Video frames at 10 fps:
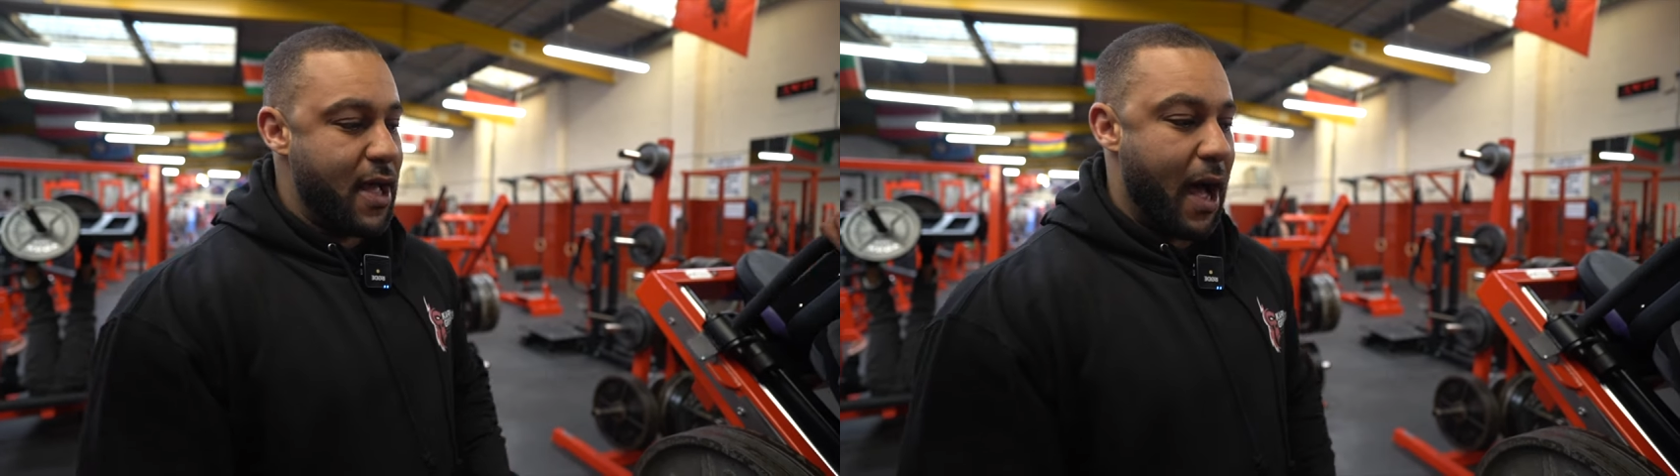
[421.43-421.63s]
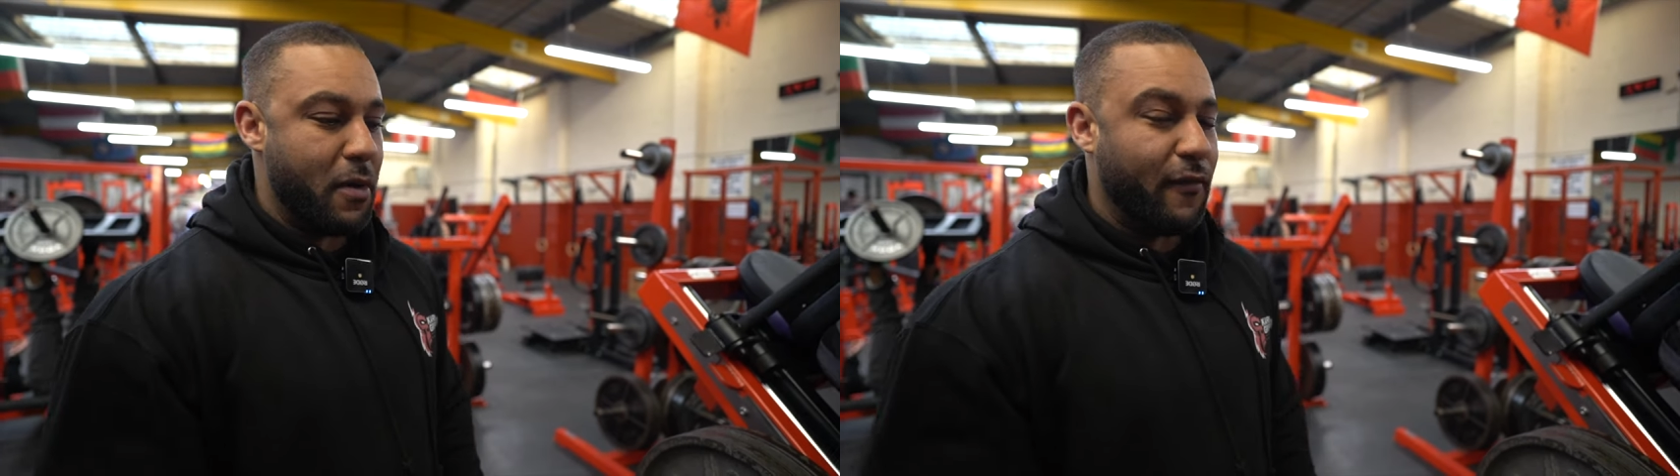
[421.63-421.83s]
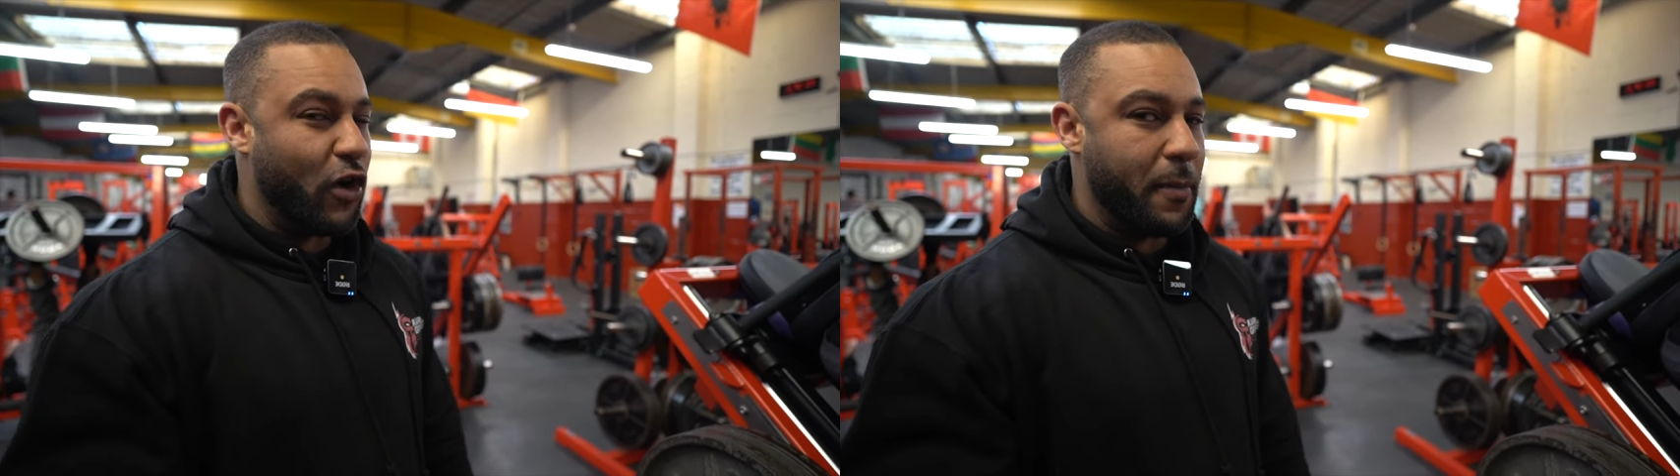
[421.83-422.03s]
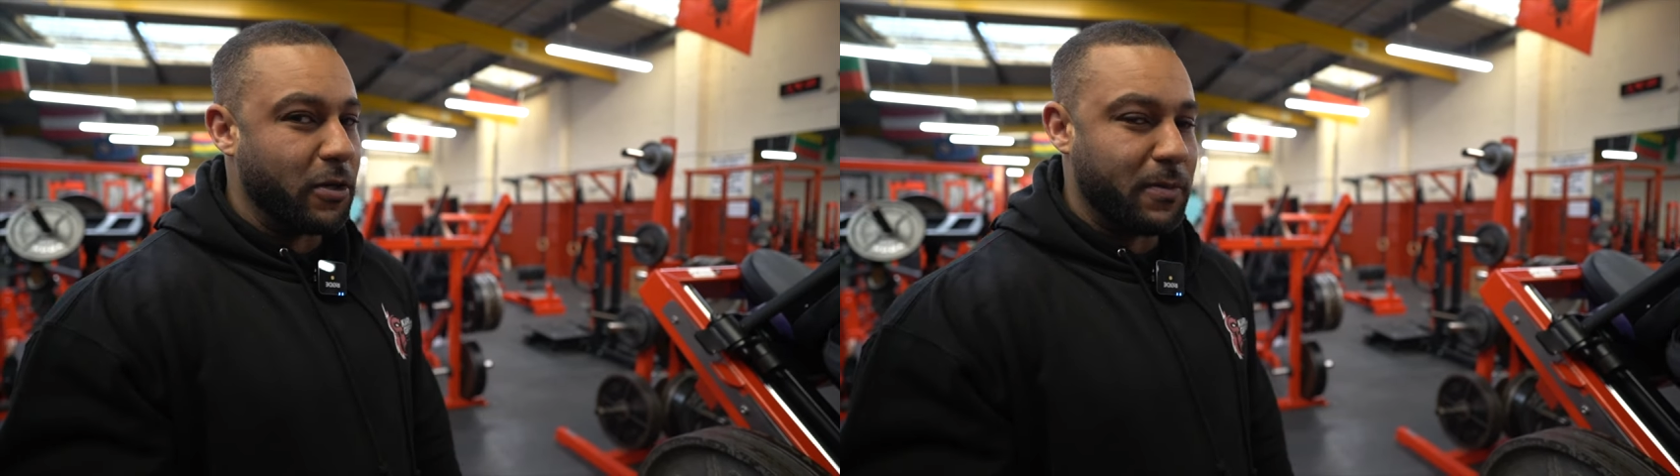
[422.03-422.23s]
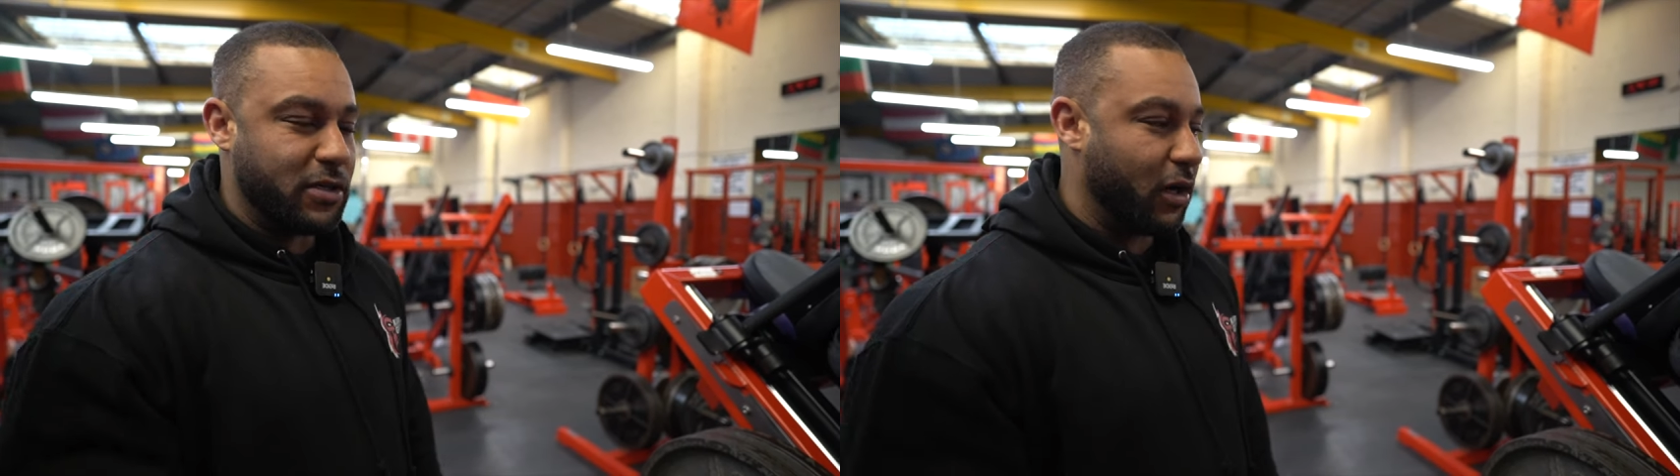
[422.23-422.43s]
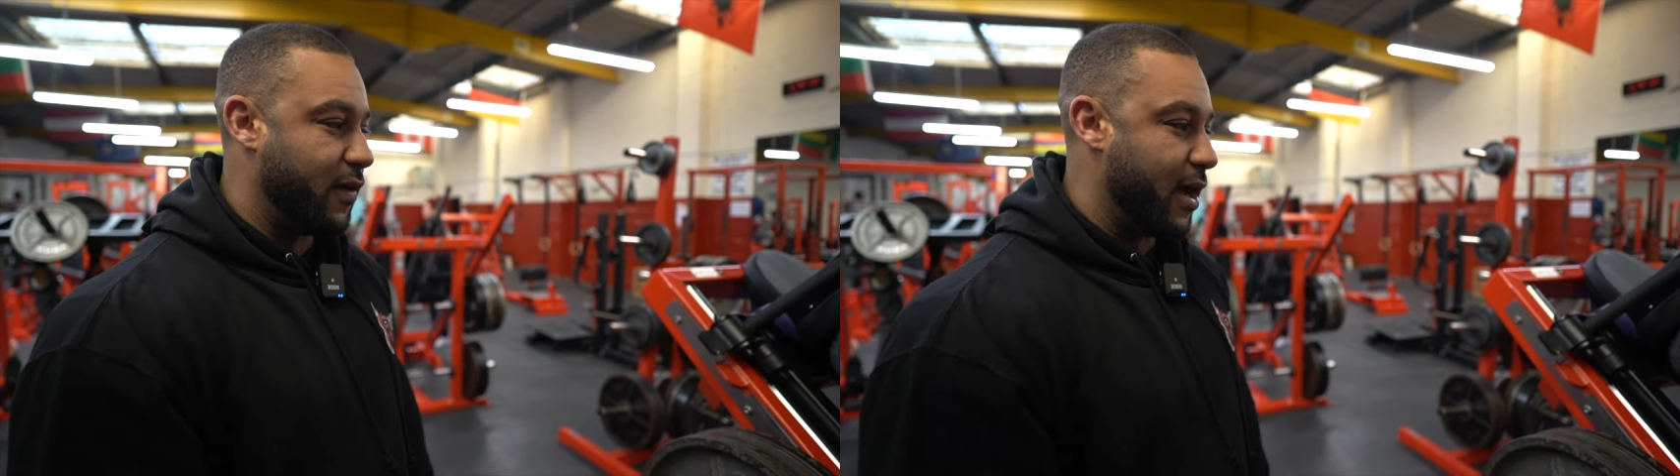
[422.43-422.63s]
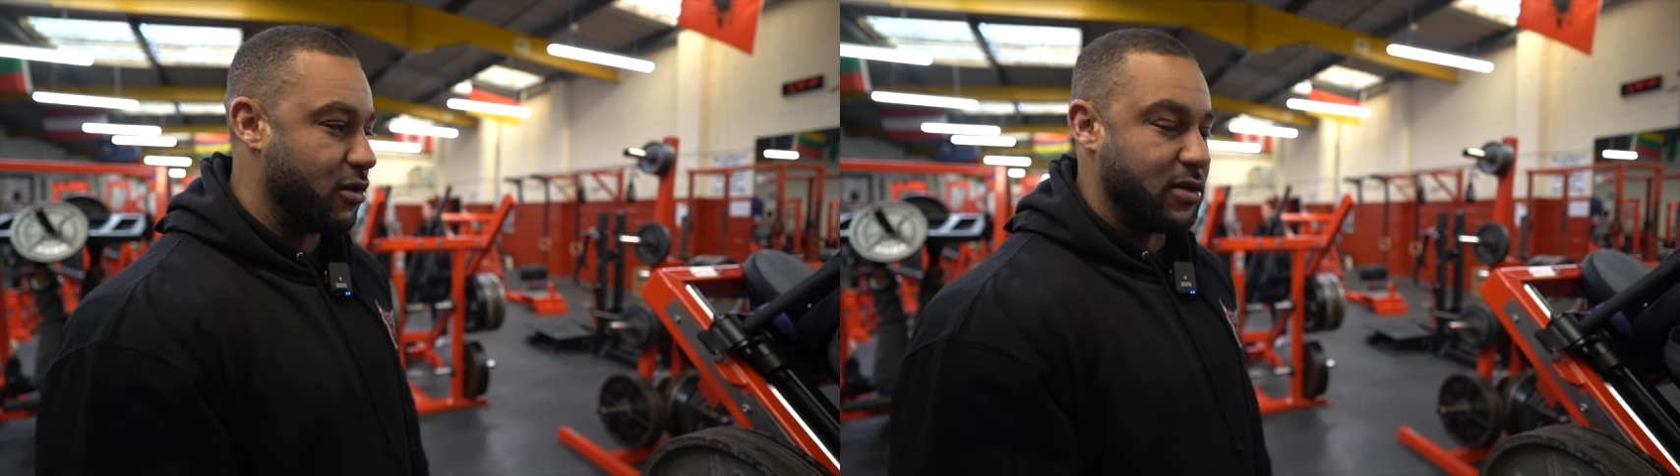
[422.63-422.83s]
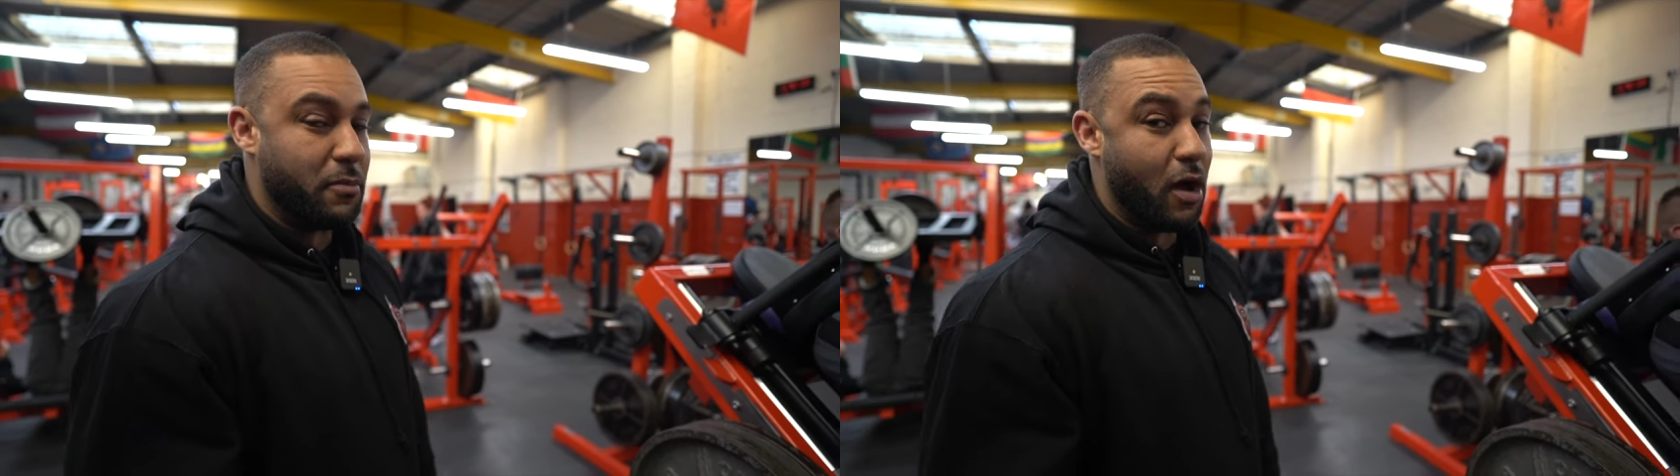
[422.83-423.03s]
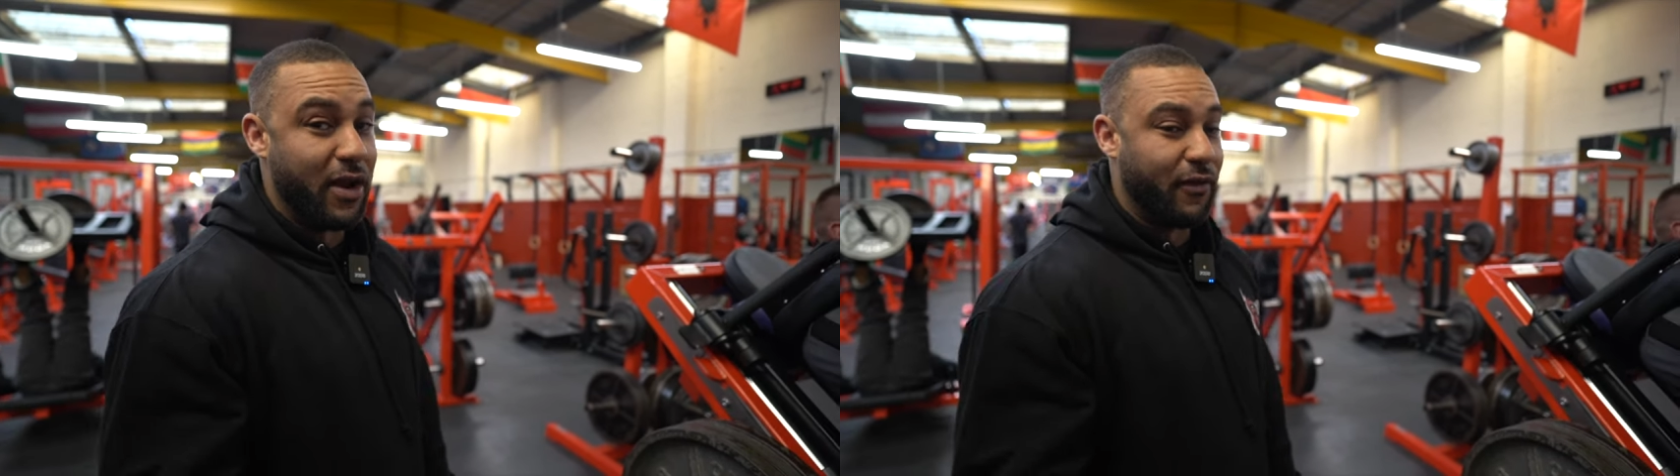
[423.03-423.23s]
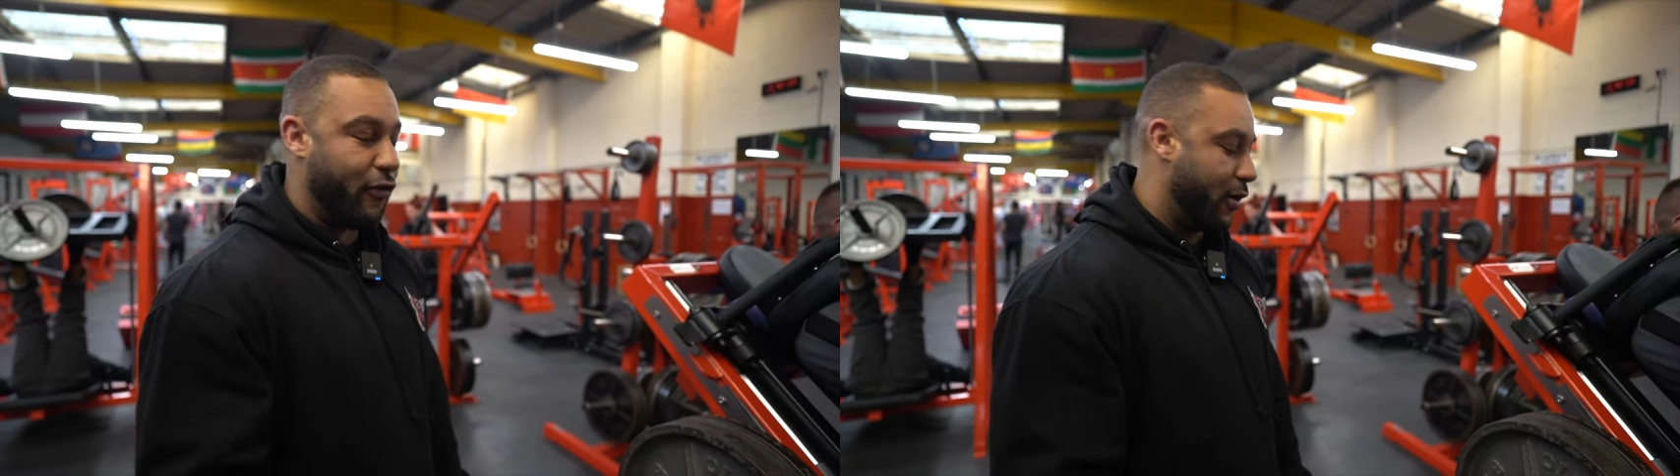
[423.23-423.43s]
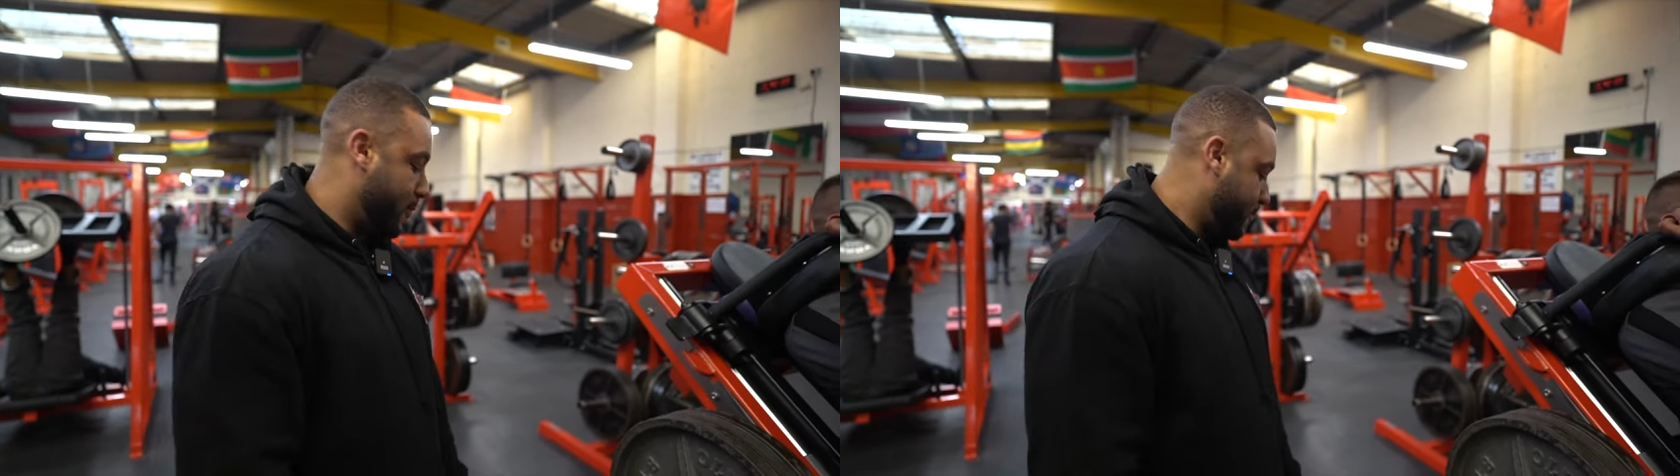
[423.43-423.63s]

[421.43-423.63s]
I'm not fully pushing myself yet because I'm not ready for it.